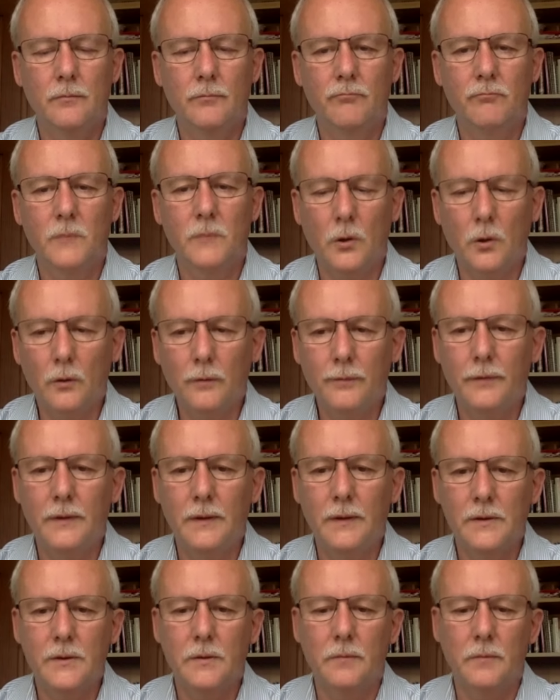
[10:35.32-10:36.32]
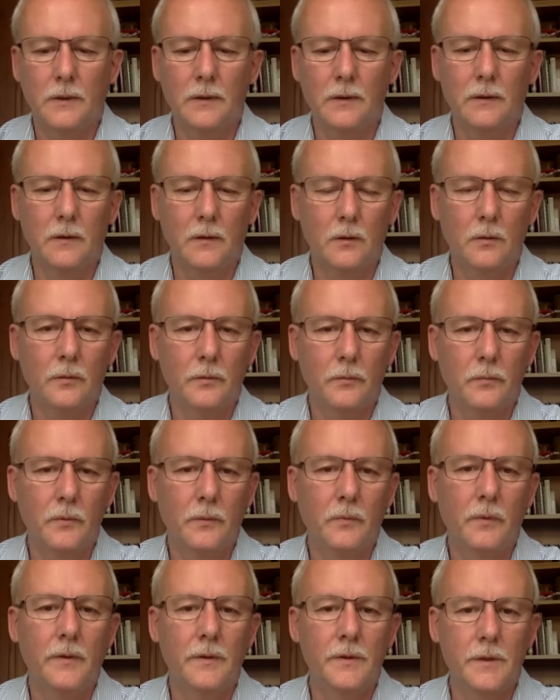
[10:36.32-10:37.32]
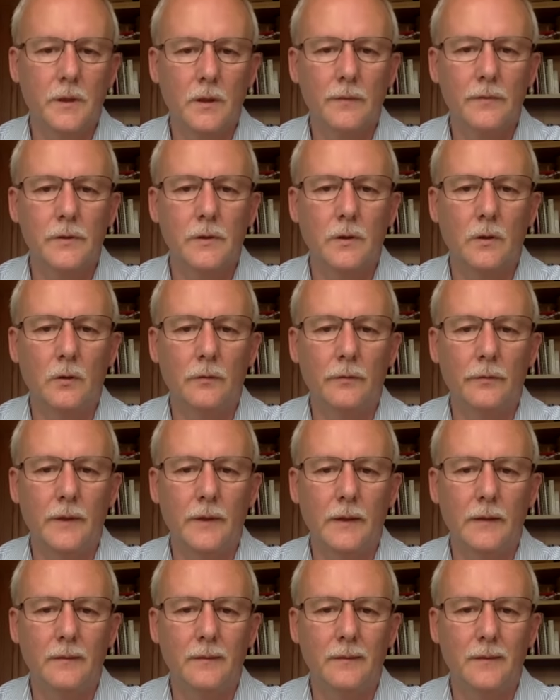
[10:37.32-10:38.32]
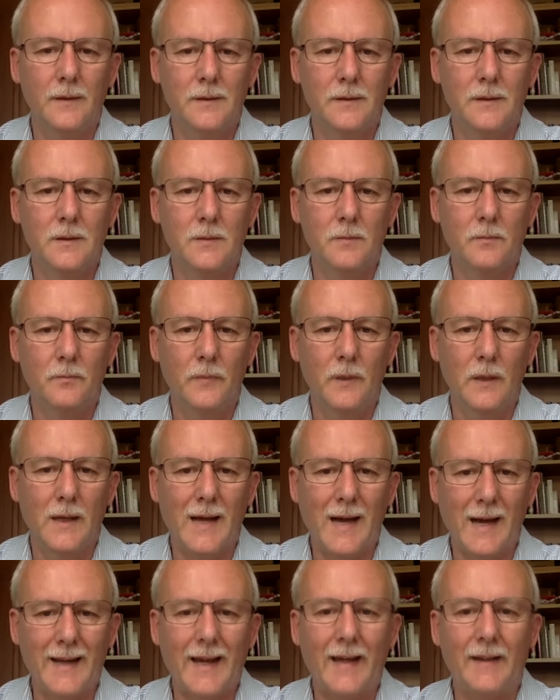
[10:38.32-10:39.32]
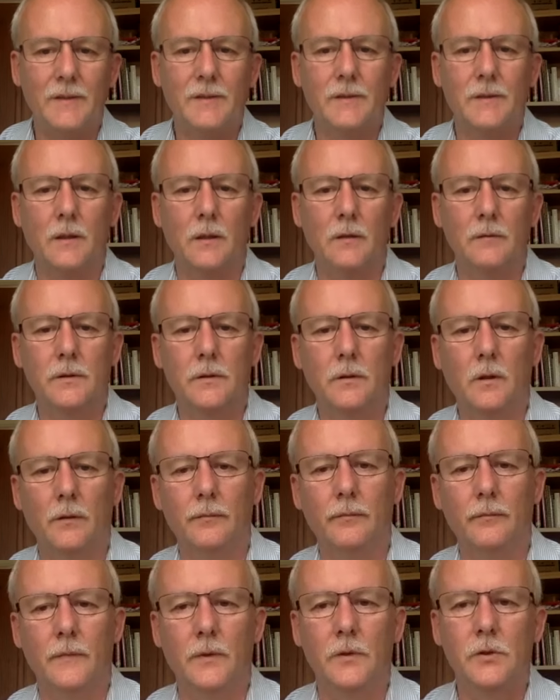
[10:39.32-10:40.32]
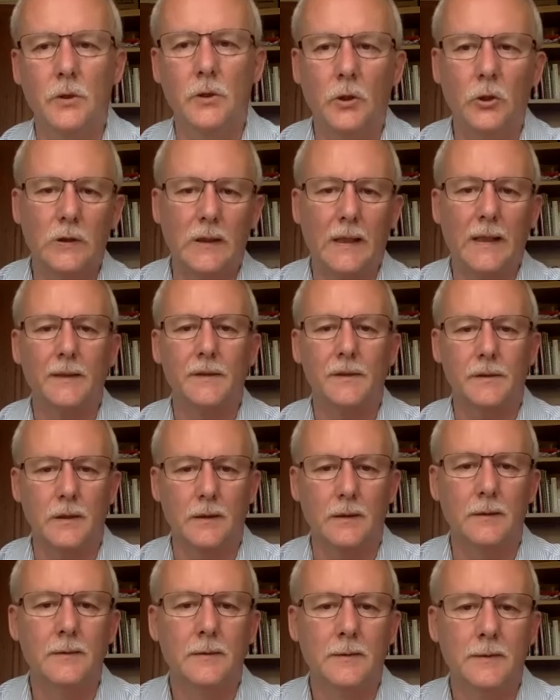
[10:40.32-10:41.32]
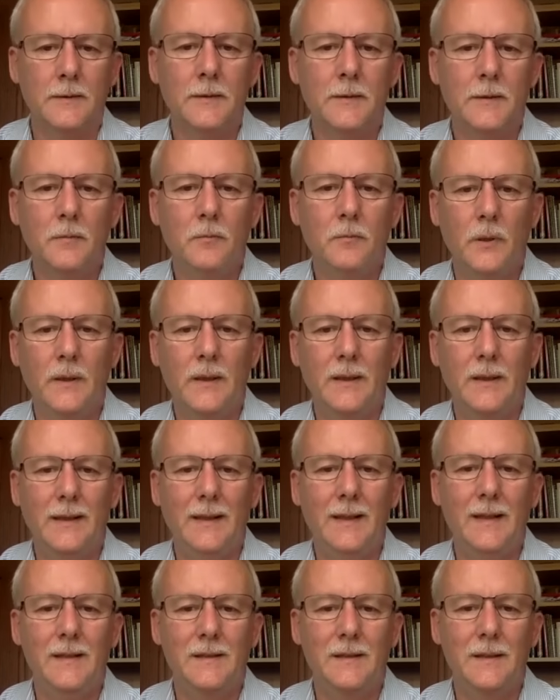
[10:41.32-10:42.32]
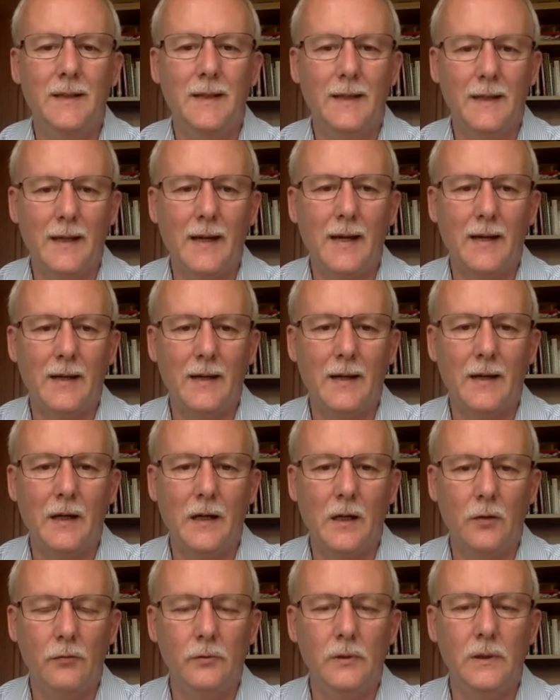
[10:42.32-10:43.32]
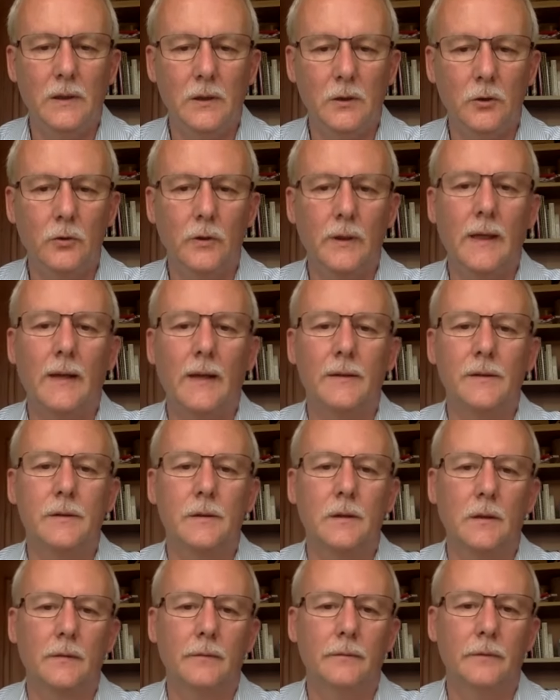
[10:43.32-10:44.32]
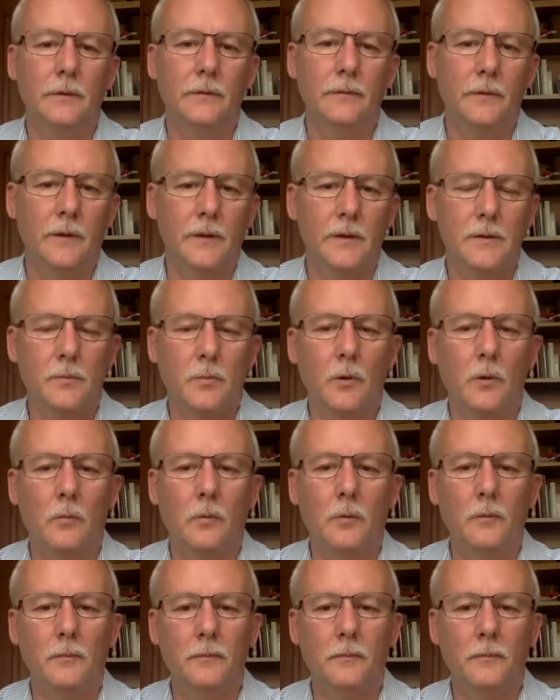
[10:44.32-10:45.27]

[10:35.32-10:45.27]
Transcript: hopefully it's something, you know, with, with the TurfSolv, then this is an answer. It's not total answer, mm-hmm. but it is a, a really good answer for, for this problem.